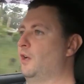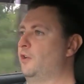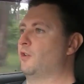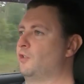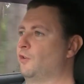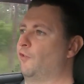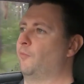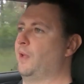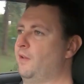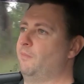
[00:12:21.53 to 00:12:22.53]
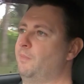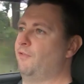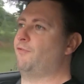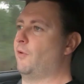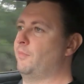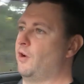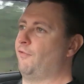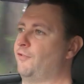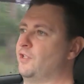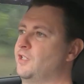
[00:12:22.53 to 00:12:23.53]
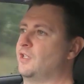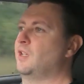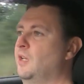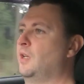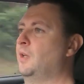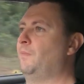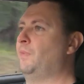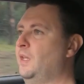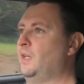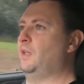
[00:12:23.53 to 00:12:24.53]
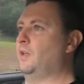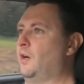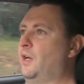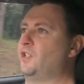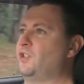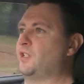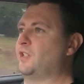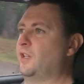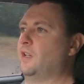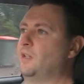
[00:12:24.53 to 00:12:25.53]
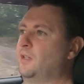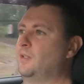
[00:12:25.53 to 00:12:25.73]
not sort of be fobbed off as it's just a